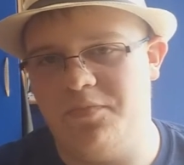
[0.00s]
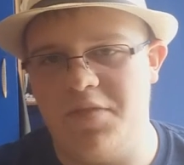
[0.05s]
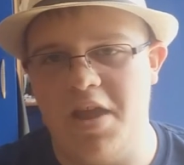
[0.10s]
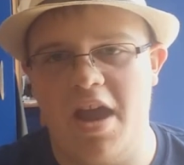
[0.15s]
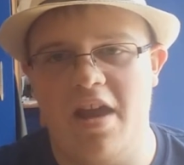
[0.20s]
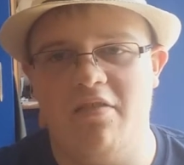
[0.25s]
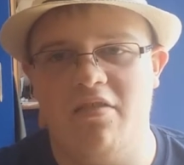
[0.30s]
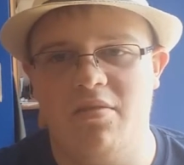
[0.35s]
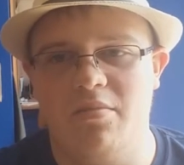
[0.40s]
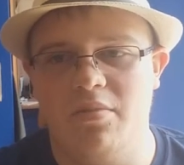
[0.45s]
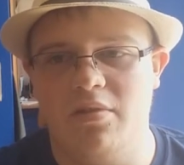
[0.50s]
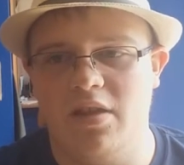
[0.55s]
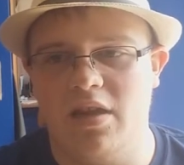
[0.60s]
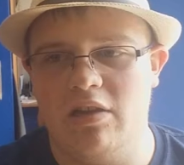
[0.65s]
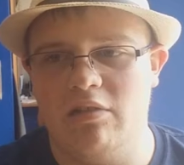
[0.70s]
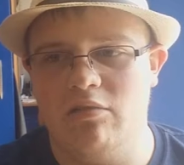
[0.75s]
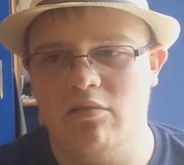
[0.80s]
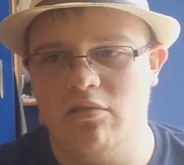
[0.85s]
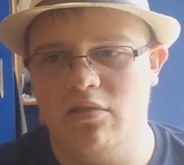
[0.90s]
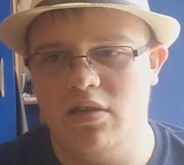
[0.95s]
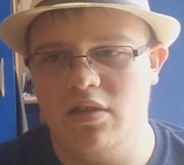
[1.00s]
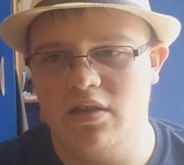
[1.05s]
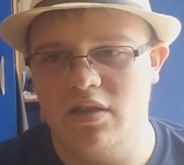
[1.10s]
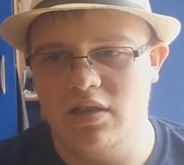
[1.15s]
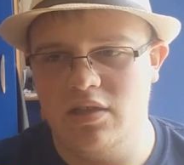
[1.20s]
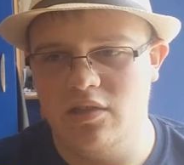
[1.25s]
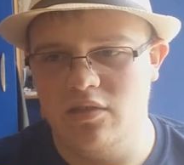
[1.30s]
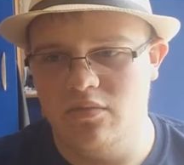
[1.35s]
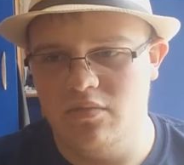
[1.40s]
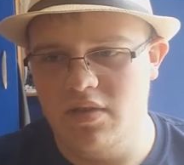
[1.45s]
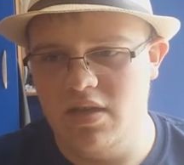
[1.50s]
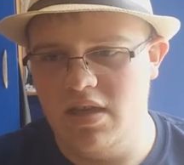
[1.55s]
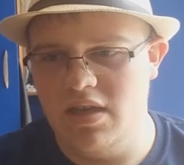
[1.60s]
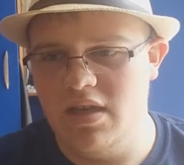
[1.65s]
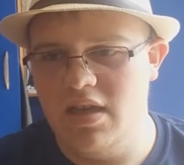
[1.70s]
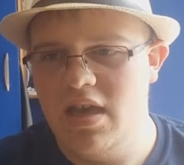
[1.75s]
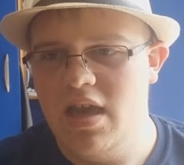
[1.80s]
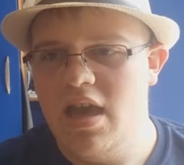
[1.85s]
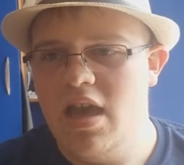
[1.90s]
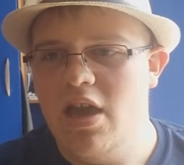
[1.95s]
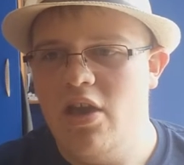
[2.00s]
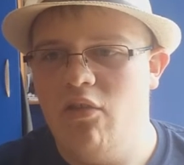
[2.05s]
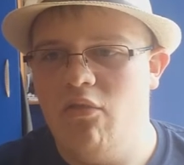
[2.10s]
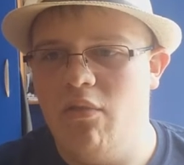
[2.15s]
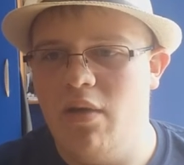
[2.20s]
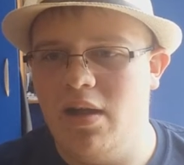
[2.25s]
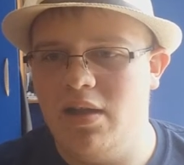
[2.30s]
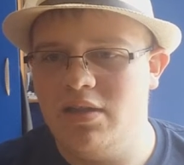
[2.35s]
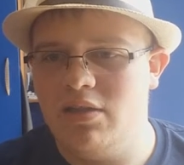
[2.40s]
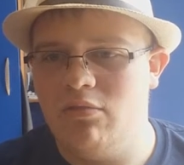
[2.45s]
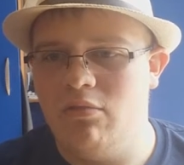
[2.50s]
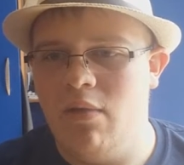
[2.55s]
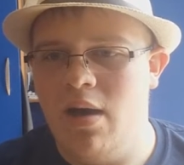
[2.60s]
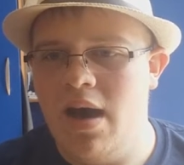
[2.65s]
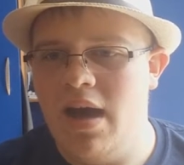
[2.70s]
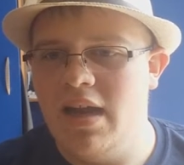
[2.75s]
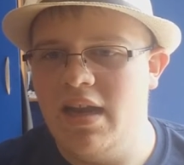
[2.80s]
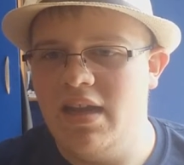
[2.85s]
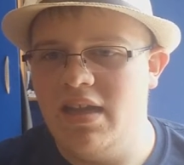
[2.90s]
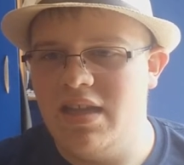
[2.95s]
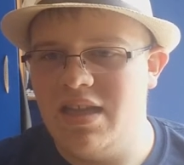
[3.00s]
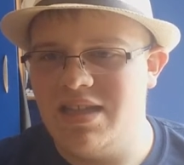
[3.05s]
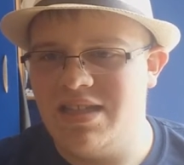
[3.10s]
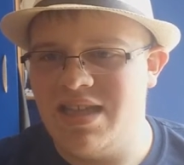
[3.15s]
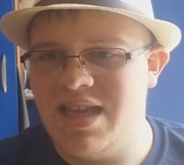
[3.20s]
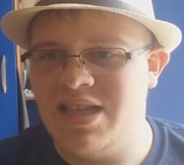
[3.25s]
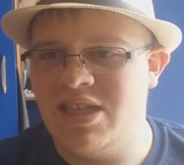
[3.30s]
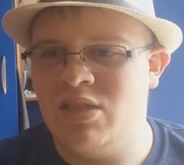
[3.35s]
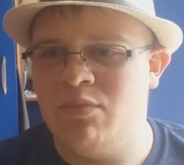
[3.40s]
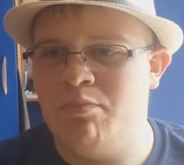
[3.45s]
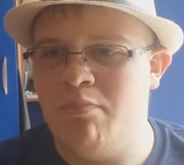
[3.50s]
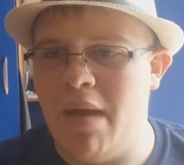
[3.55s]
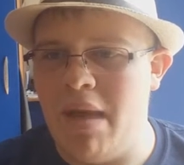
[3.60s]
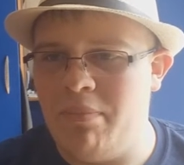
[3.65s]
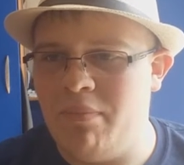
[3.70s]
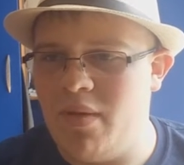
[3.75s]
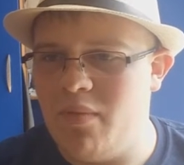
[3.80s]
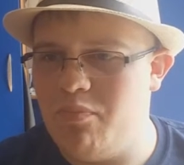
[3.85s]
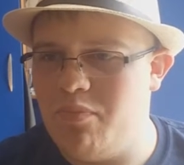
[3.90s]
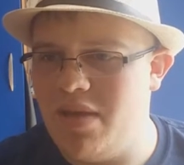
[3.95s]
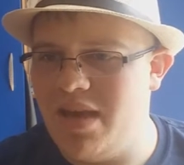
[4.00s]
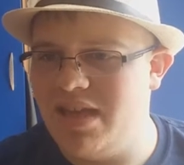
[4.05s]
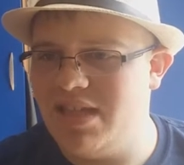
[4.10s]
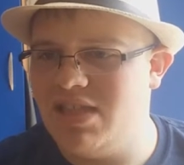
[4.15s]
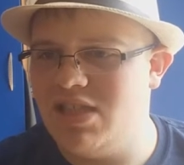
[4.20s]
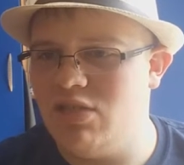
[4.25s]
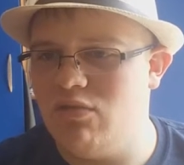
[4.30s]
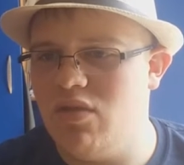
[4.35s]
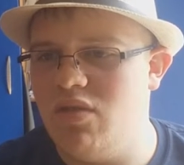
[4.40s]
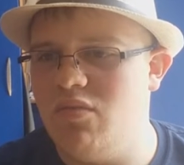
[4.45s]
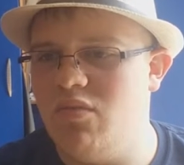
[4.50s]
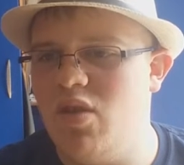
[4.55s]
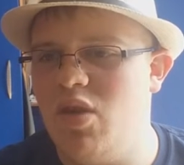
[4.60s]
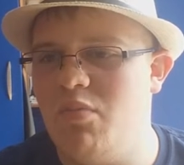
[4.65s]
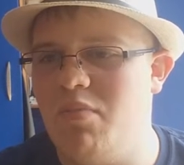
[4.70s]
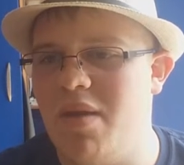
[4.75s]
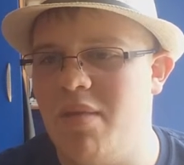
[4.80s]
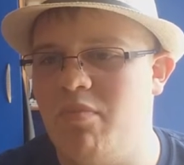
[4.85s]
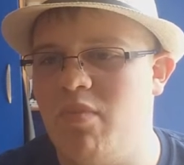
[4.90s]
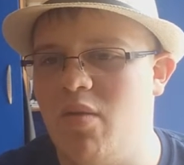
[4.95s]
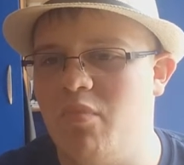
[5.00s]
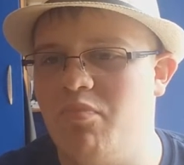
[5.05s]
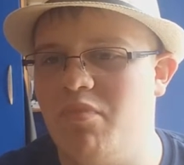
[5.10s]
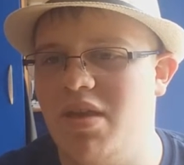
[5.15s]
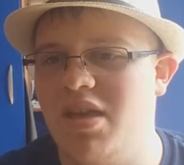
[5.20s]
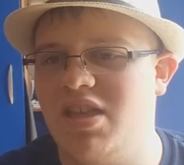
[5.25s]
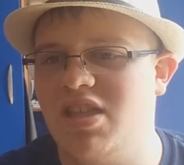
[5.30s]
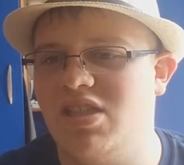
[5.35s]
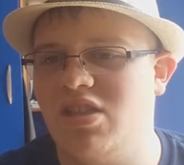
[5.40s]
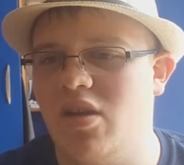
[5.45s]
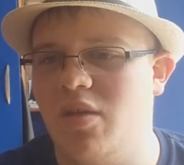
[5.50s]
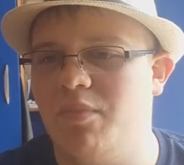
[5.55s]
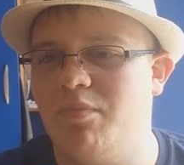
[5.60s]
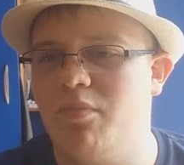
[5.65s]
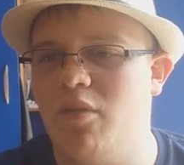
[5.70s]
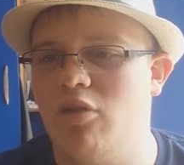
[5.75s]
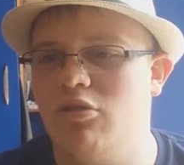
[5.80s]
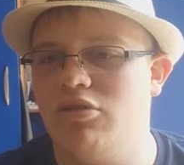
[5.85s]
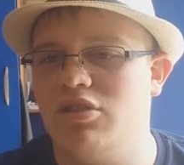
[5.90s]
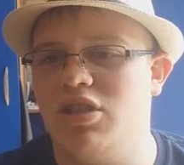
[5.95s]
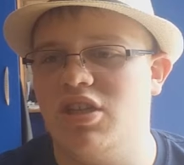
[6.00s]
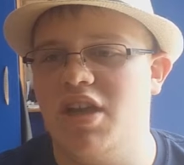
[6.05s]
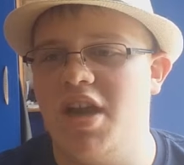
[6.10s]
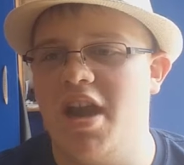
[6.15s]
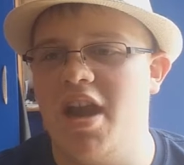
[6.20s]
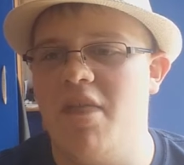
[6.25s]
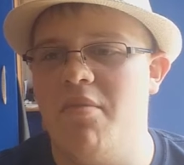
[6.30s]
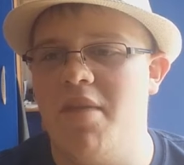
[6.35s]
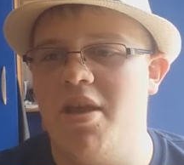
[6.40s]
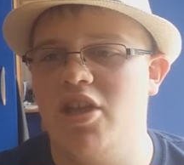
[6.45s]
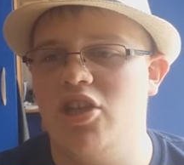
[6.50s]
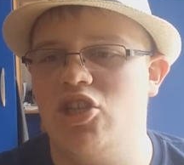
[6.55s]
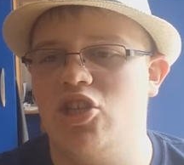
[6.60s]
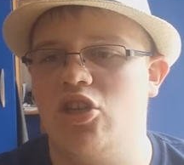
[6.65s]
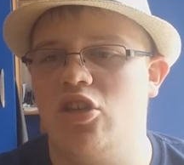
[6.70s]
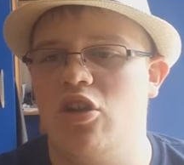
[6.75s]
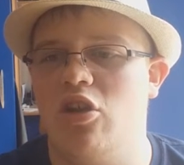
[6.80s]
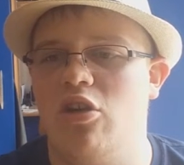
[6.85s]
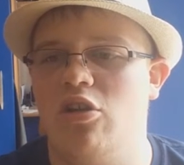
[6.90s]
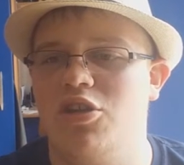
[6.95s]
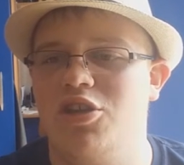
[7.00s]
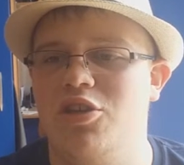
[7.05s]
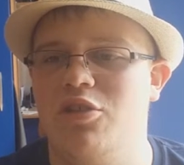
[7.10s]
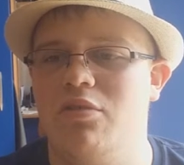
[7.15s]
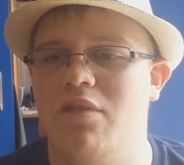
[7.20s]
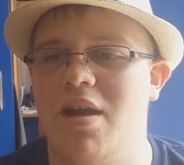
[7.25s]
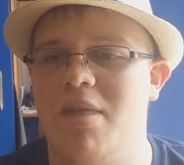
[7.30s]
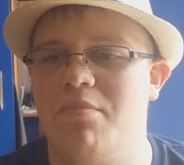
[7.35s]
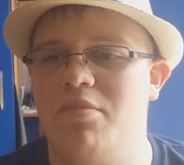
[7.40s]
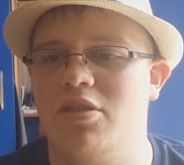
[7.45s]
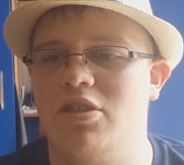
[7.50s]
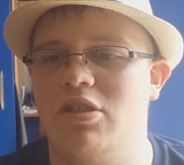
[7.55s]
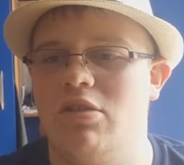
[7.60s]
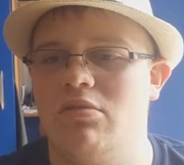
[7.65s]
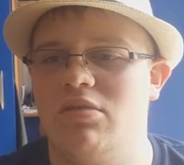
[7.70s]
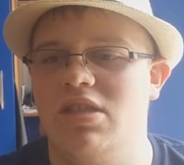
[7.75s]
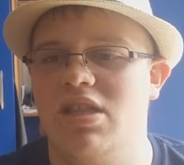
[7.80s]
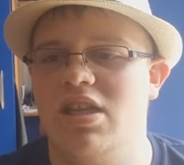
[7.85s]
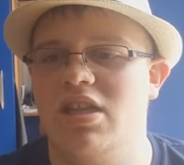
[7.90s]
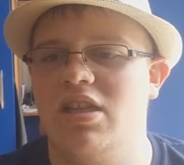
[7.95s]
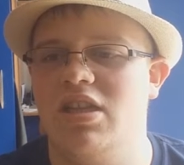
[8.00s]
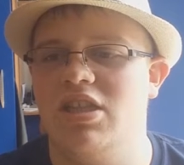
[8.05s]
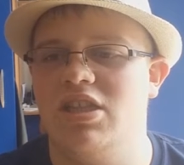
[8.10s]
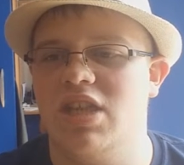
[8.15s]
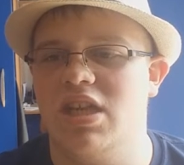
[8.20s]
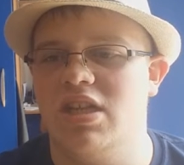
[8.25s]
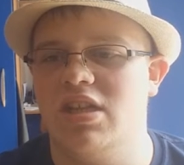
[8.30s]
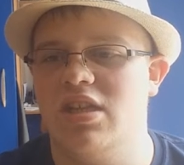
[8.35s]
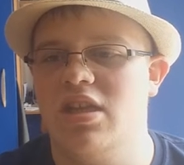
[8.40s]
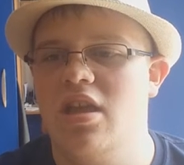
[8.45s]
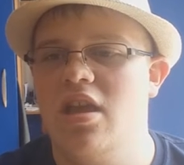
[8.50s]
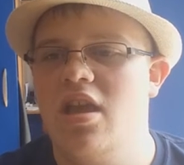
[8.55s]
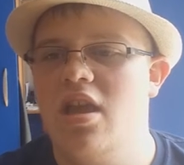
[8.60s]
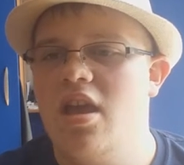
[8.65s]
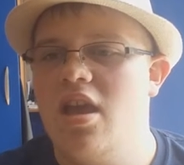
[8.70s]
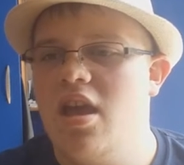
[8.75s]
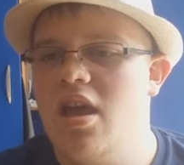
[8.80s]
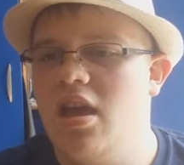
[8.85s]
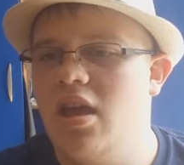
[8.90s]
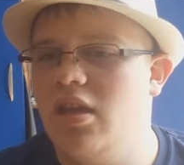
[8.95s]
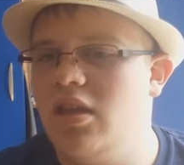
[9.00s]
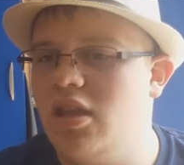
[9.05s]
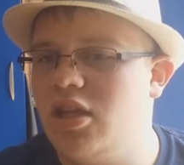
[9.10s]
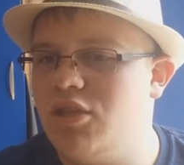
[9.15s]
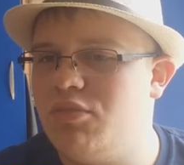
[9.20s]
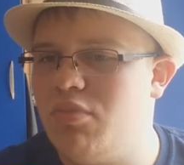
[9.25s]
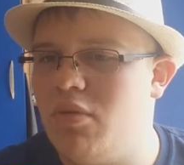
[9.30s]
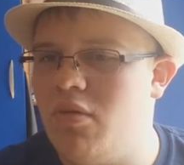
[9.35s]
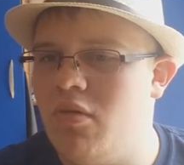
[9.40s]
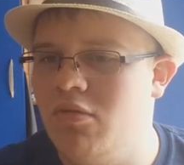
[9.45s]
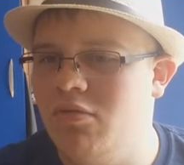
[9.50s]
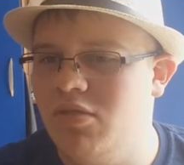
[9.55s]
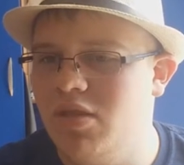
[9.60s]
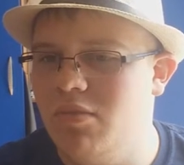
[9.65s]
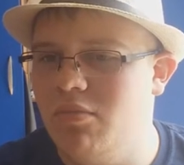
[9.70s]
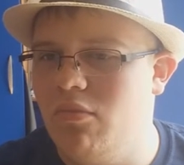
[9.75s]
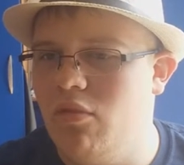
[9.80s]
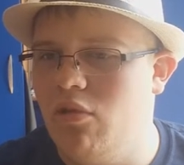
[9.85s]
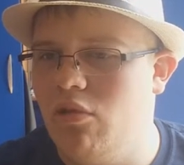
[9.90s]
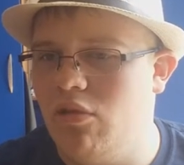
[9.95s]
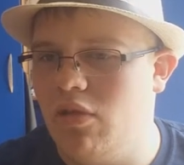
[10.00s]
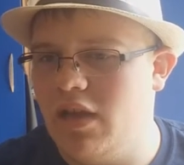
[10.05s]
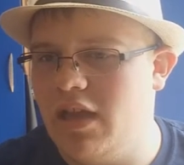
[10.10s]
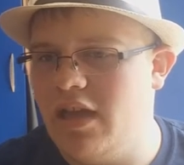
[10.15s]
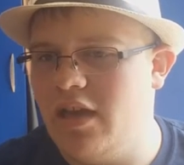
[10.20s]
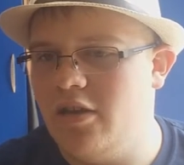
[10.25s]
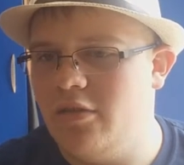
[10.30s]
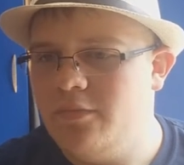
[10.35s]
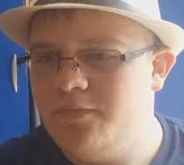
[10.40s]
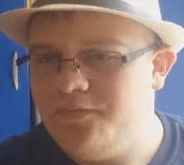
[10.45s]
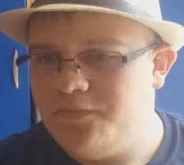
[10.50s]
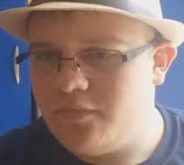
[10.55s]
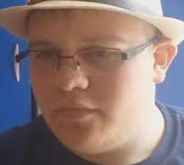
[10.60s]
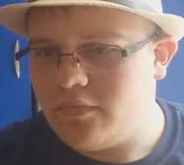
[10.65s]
terrible according to me, while the one that says Peppa Pig swimming Peppa Pig stop motion animation all new episodes English and there's probably more there